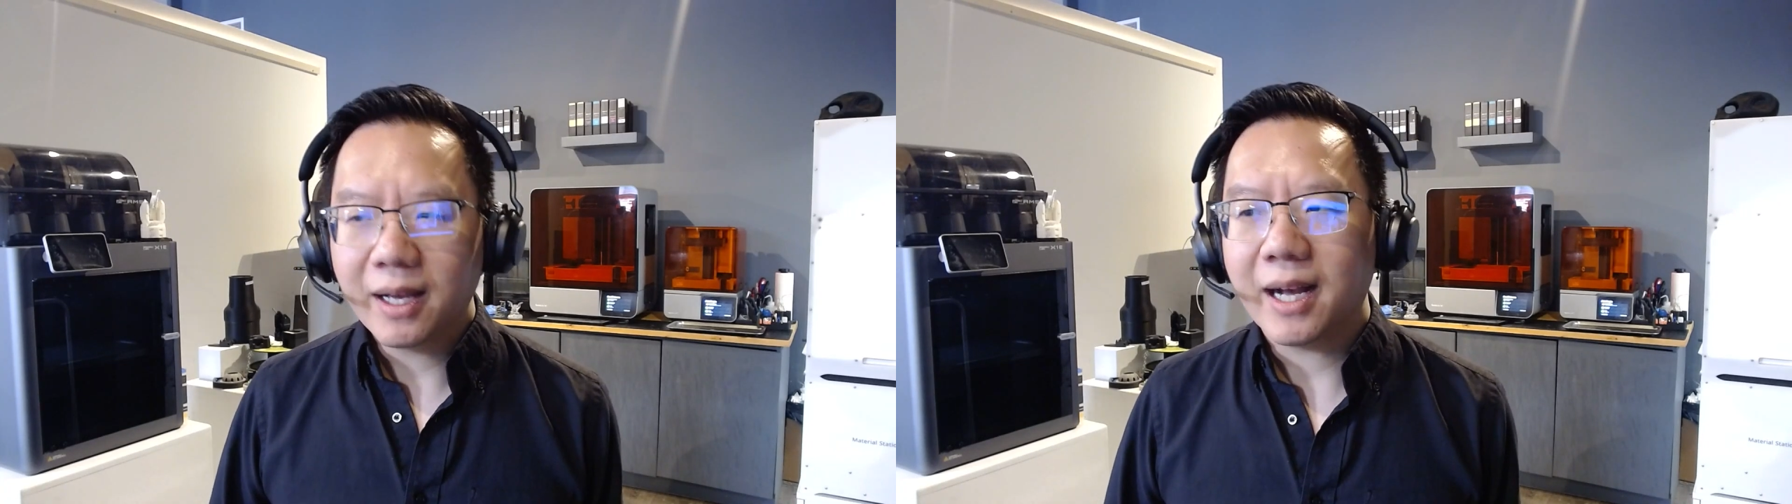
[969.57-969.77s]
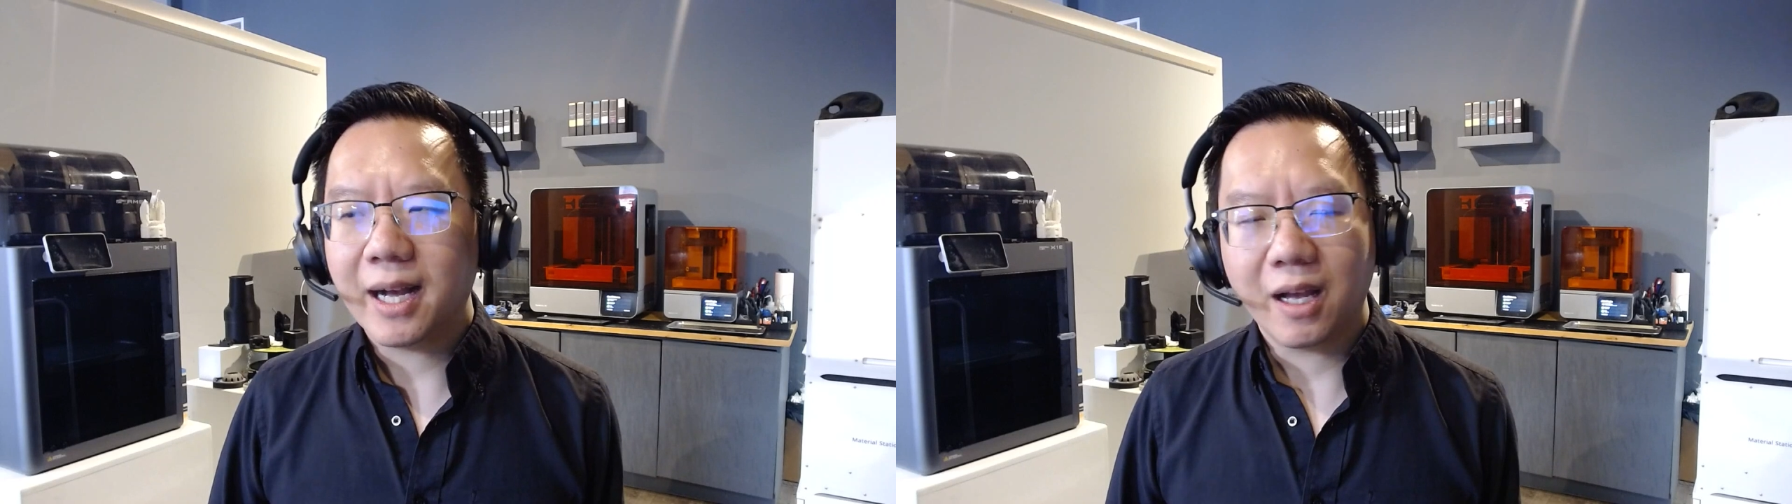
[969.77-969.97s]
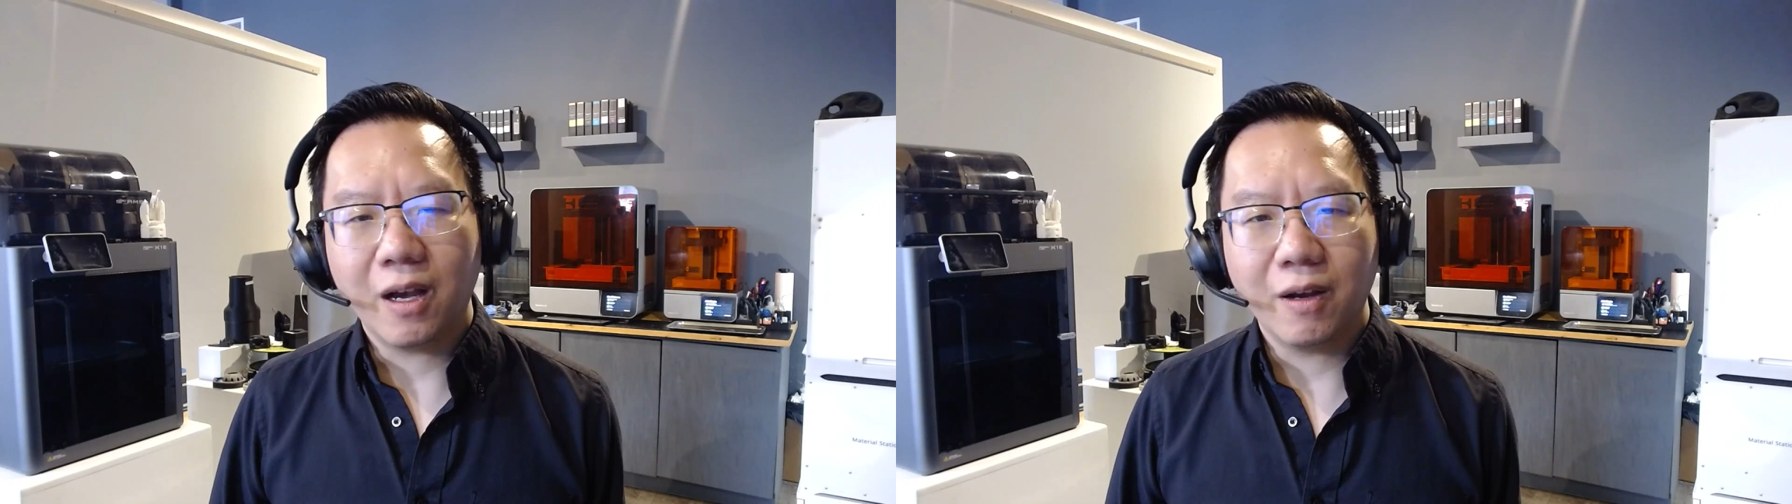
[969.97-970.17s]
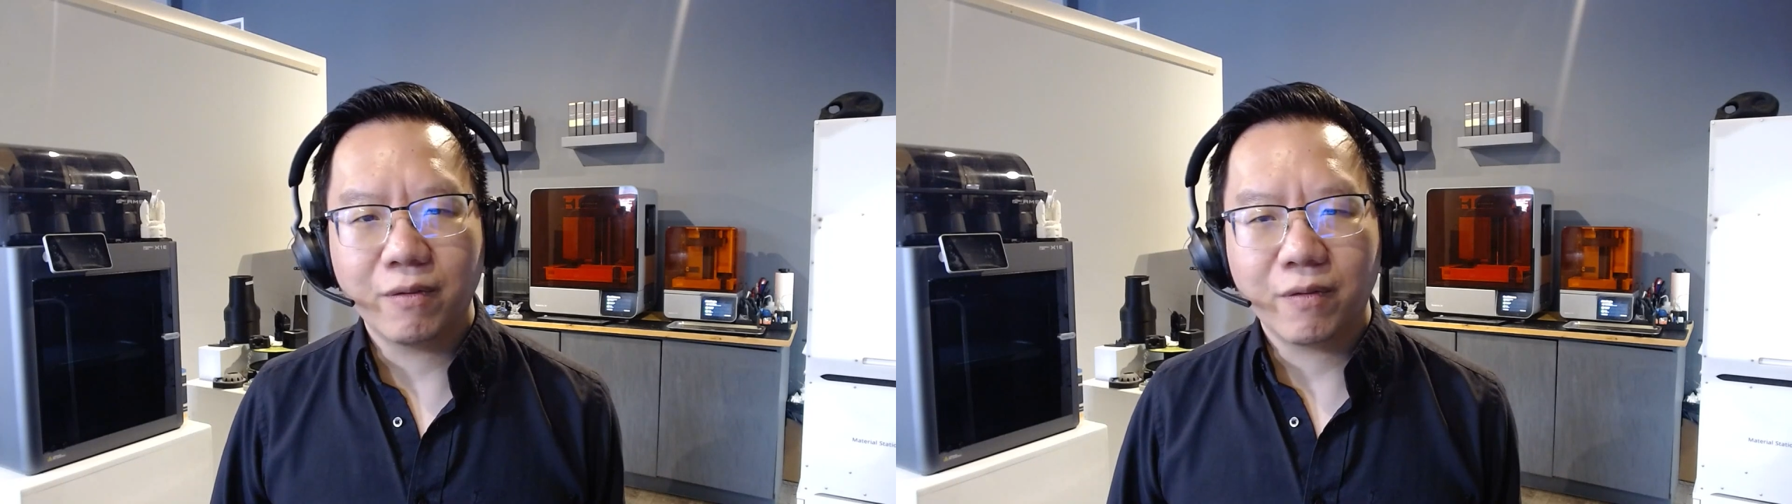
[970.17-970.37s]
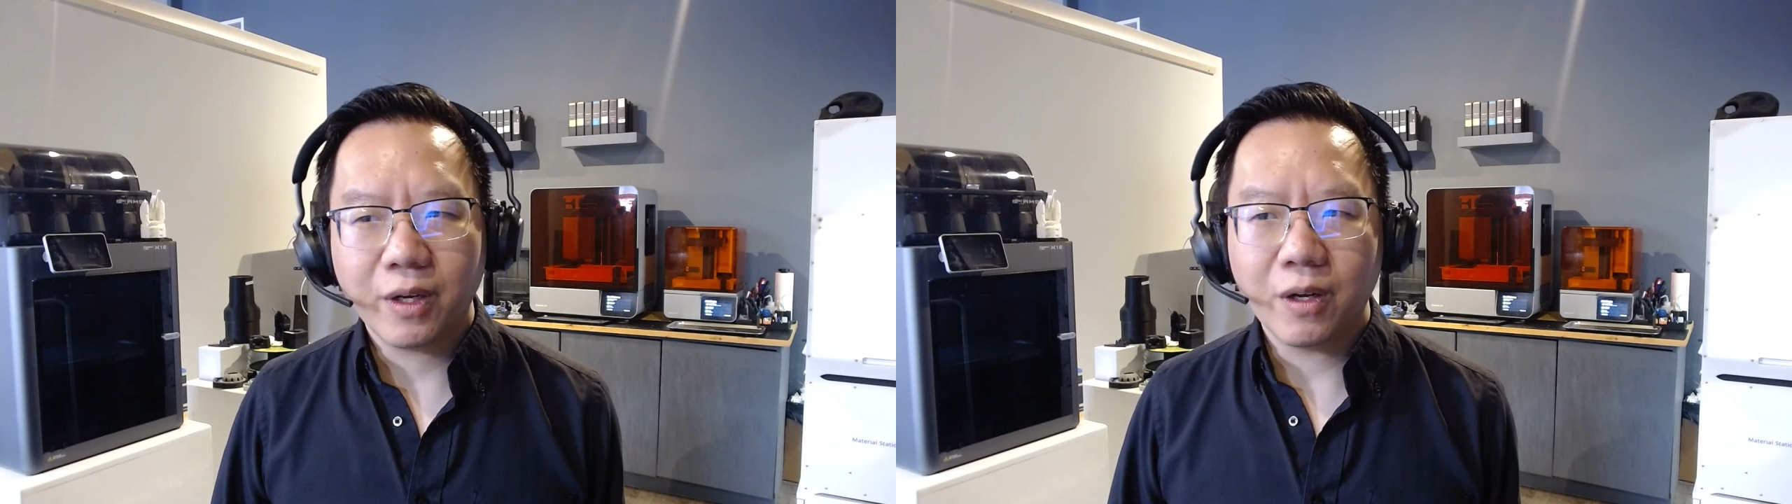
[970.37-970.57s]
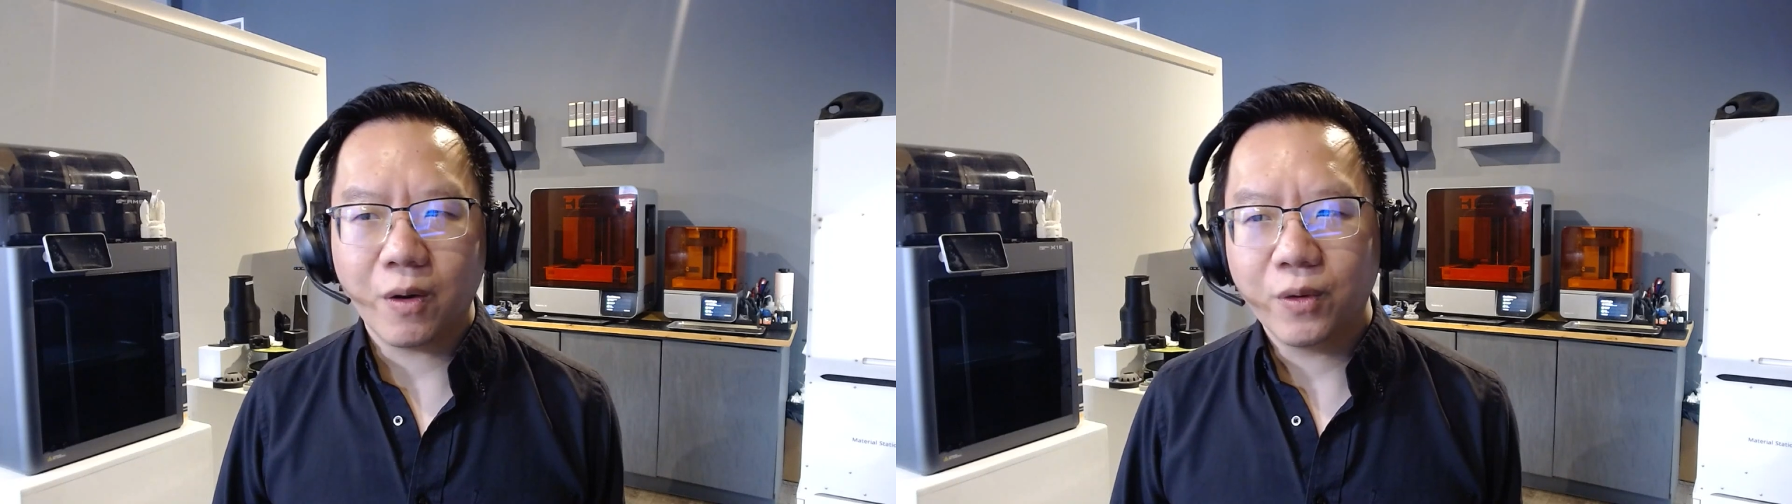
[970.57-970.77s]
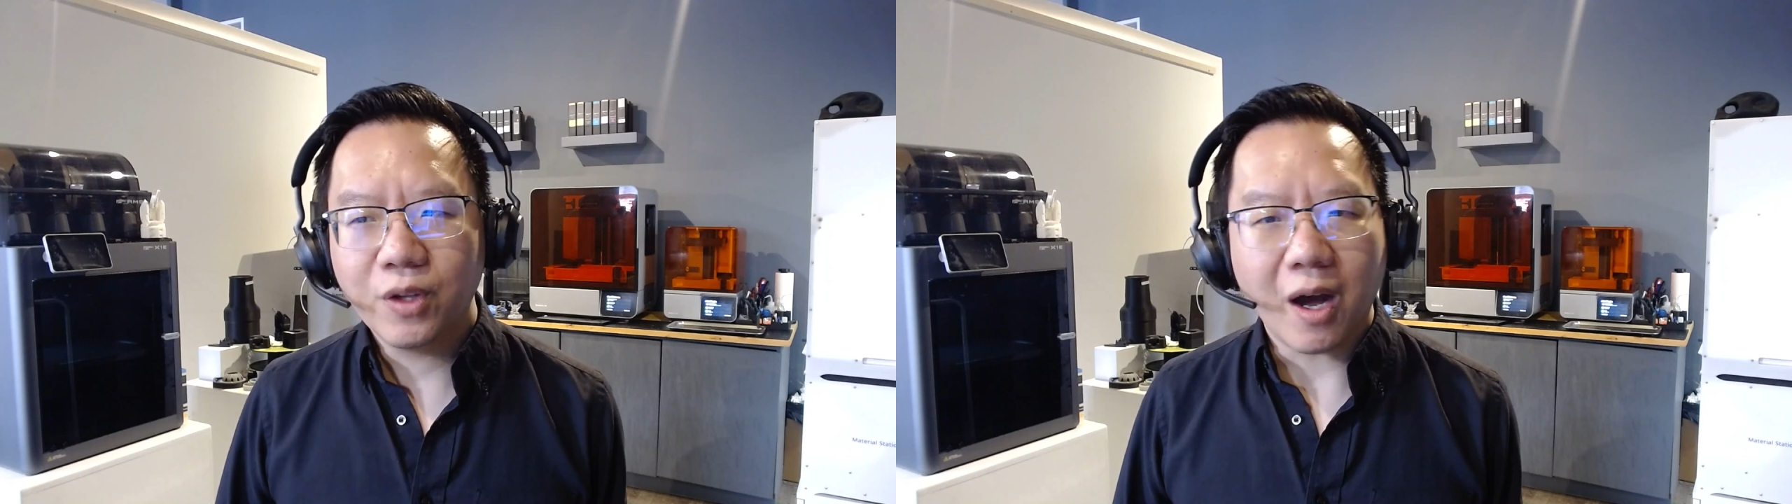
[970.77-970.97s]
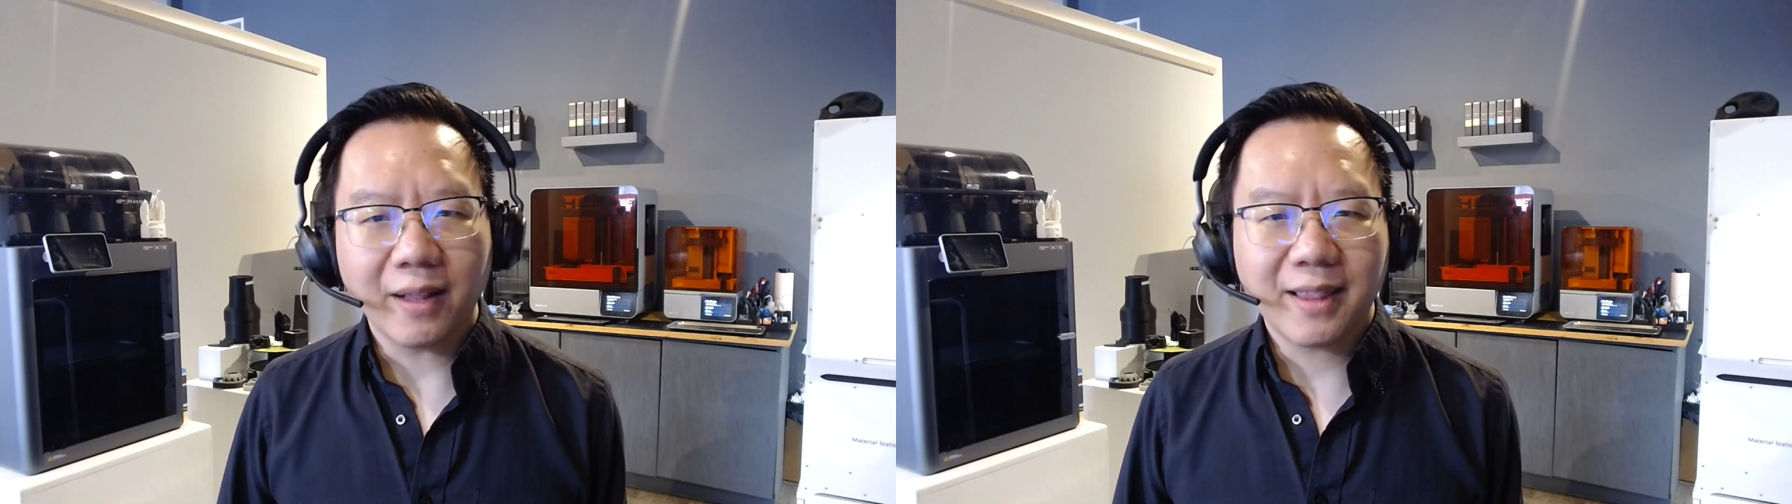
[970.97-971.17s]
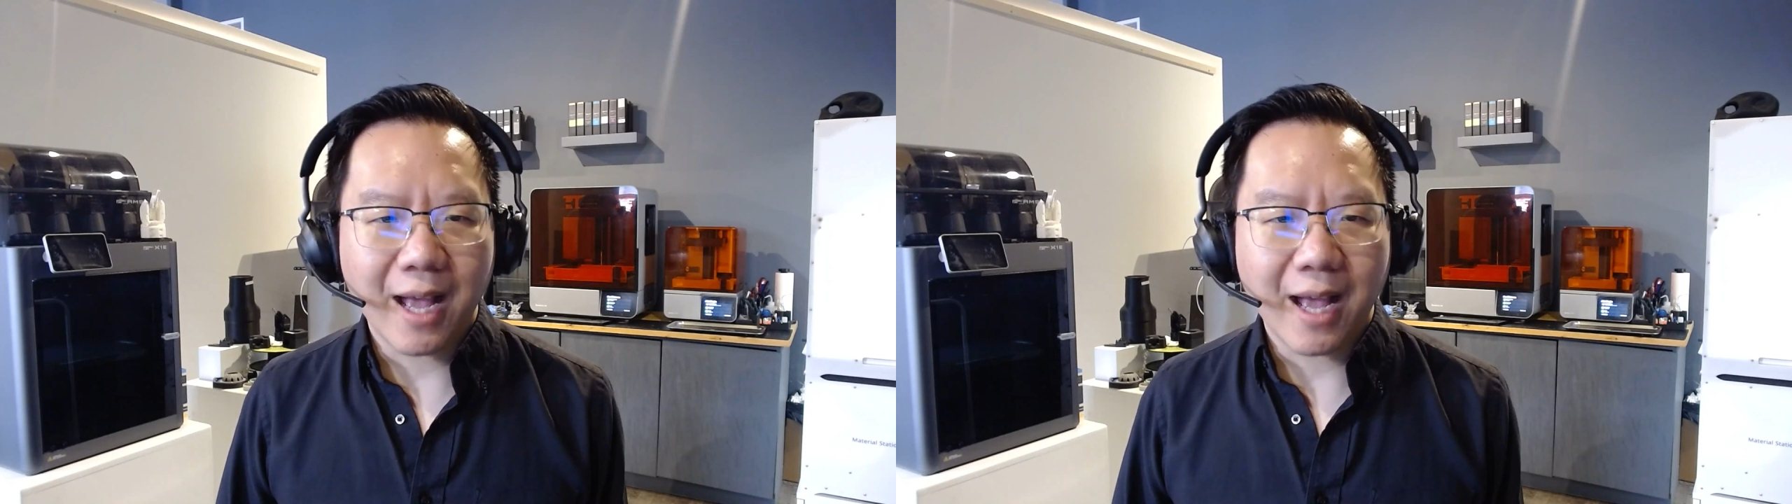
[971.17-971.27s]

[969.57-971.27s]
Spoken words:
of not